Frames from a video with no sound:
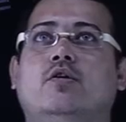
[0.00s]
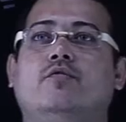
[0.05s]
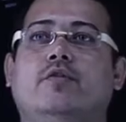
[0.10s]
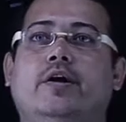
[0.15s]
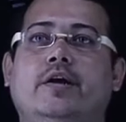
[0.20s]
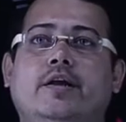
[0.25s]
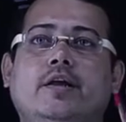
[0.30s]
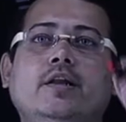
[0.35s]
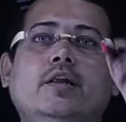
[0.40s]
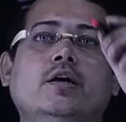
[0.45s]

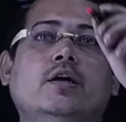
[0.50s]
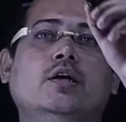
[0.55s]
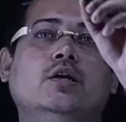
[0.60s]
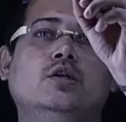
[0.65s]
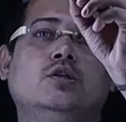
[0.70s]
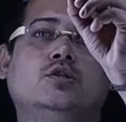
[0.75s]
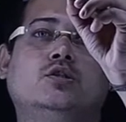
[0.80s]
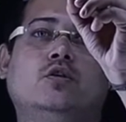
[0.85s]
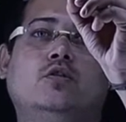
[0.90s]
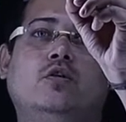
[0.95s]
18.
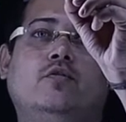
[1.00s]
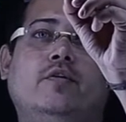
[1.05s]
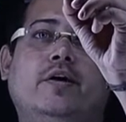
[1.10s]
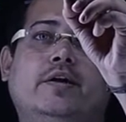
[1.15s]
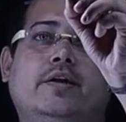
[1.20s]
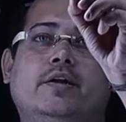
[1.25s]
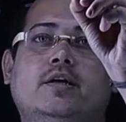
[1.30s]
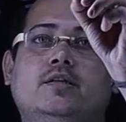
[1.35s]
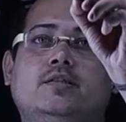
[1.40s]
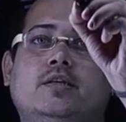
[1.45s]
So the
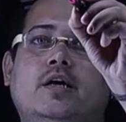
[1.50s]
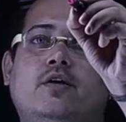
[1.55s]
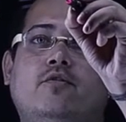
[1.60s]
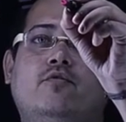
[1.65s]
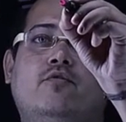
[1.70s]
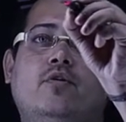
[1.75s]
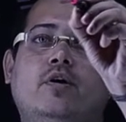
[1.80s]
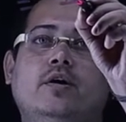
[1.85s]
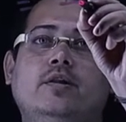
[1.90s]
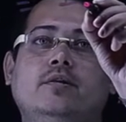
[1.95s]
factors are
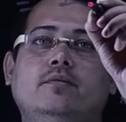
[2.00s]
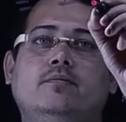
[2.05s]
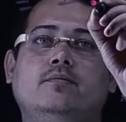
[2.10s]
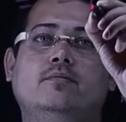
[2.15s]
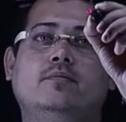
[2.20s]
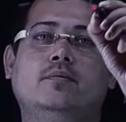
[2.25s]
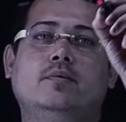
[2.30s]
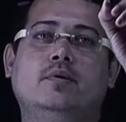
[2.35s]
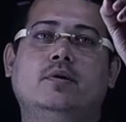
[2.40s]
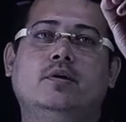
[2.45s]
1,
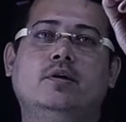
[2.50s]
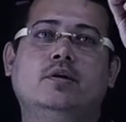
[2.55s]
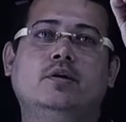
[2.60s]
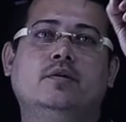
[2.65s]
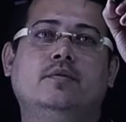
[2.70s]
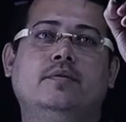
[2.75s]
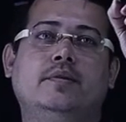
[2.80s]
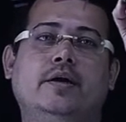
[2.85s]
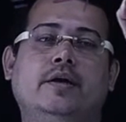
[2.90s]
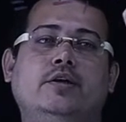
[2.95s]

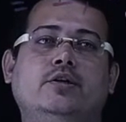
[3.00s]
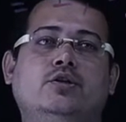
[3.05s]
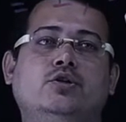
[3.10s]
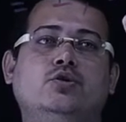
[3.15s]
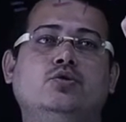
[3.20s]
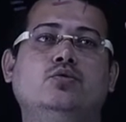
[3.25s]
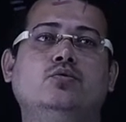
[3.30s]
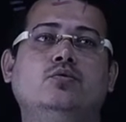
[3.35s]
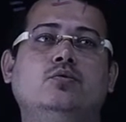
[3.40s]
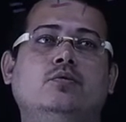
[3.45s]
then
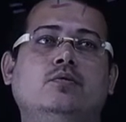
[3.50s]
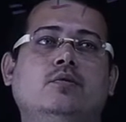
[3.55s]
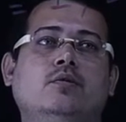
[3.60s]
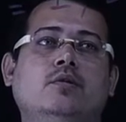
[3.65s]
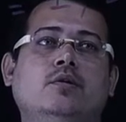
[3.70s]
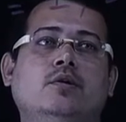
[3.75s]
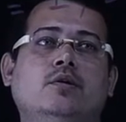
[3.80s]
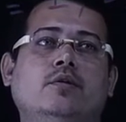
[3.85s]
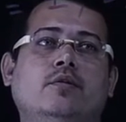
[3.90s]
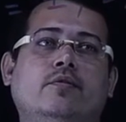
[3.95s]
2,
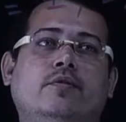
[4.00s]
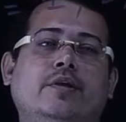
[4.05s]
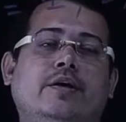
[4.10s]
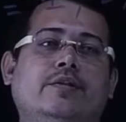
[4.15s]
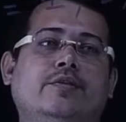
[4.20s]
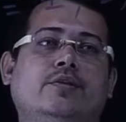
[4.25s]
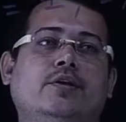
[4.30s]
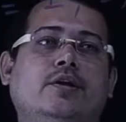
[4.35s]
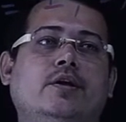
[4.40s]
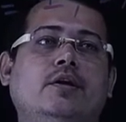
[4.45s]

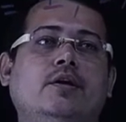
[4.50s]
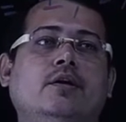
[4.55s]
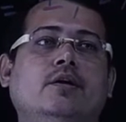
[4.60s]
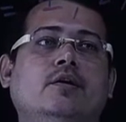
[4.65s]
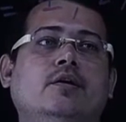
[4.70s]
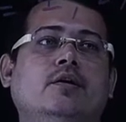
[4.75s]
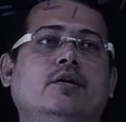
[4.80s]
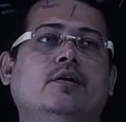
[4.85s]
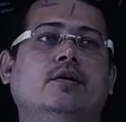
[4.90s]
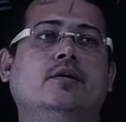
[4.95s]
then 3,
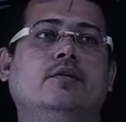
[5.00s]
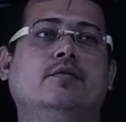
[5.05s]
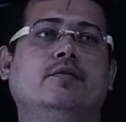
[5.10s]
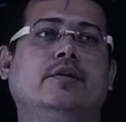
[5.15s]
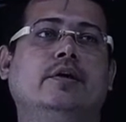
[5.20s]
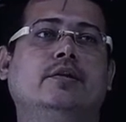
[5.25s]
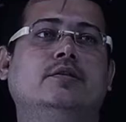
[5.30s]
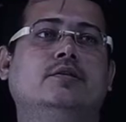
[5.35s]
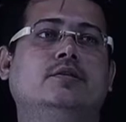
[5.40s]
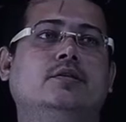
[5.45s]

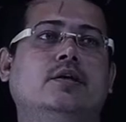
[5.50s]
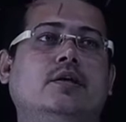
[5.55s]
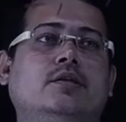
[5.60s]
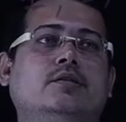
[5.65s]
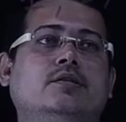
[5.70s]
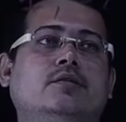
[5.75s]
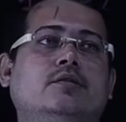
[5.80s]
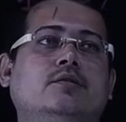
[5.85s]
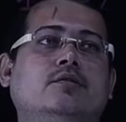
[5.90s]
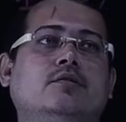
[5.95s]
then
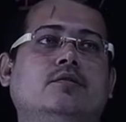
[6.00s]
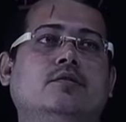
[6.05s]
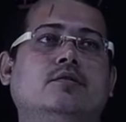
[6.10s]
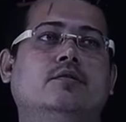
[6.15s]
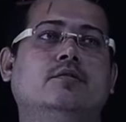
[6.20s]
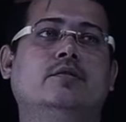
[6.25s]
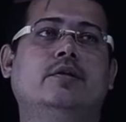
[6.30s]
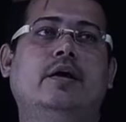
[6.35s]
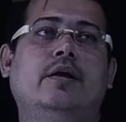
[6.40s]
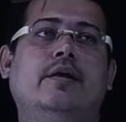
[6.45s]
6,
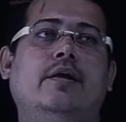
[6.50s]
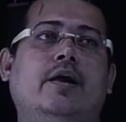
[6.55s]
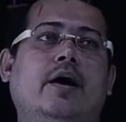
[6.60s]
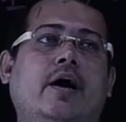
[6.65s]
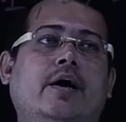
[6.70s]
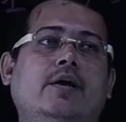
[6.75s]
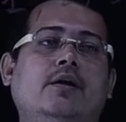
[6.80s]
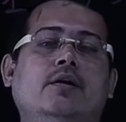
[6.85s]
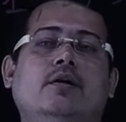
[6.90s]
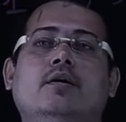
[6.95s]
then
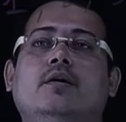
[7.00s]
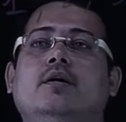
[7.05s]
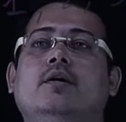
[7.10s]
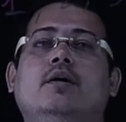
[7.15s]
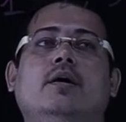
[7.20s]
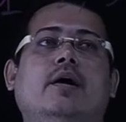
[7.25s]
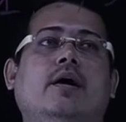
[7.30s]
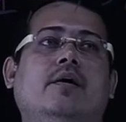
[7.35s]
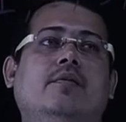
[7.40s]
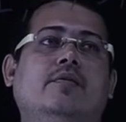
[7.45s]
9,
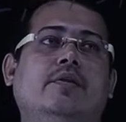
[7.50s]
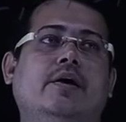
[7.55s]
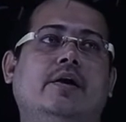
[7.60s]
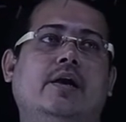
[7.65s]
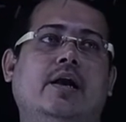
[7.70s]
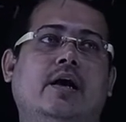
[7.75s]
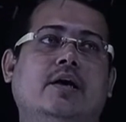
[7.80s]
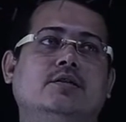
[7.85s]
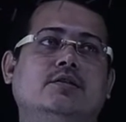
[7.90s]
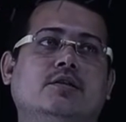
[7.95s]
and then
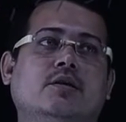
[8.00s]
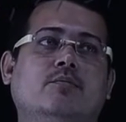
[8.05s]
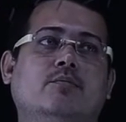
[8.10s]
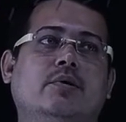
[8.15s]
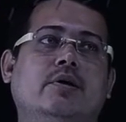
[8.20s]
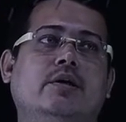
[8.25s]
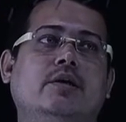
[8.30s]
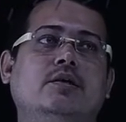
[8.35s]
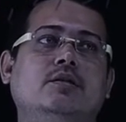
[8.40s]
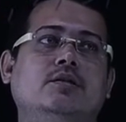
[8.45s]
last
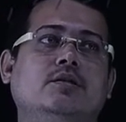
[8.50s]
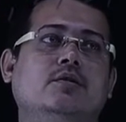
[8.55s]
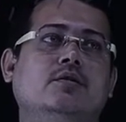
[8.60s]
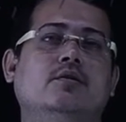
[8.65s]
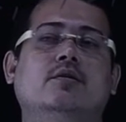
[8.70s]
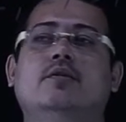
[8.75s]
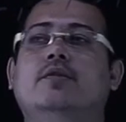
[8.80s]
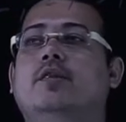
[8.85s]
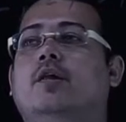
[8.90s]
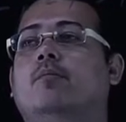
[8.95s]
number is
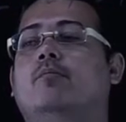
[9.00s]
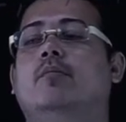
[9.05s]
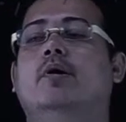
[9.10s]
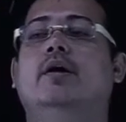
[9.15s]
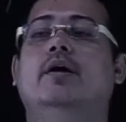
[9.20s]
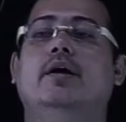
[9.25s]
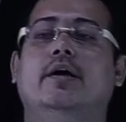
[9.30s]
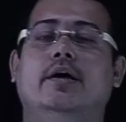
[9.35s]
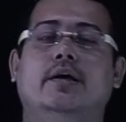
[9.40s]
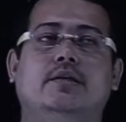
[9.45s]
number
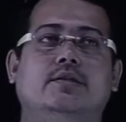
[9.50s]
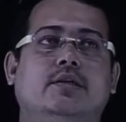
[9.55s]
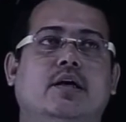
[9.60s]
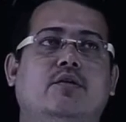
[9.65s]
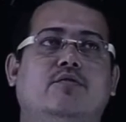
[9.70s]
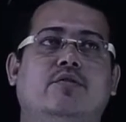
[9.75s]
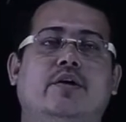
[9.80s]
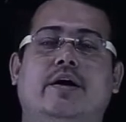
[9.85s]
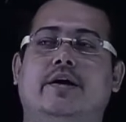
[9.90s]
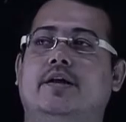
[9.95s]
itself,
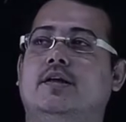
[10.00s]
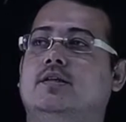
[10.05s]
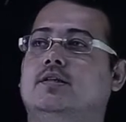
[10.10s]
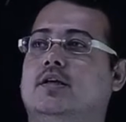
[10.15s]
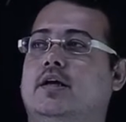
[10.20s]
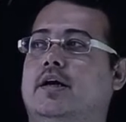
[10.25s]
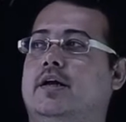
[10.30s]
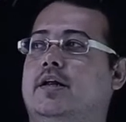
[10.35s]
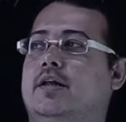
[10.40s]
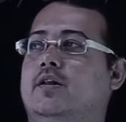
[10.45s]
that is
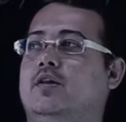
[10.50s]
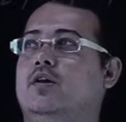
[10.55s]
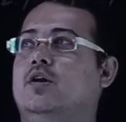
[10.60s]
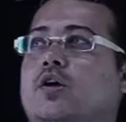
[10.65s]
18.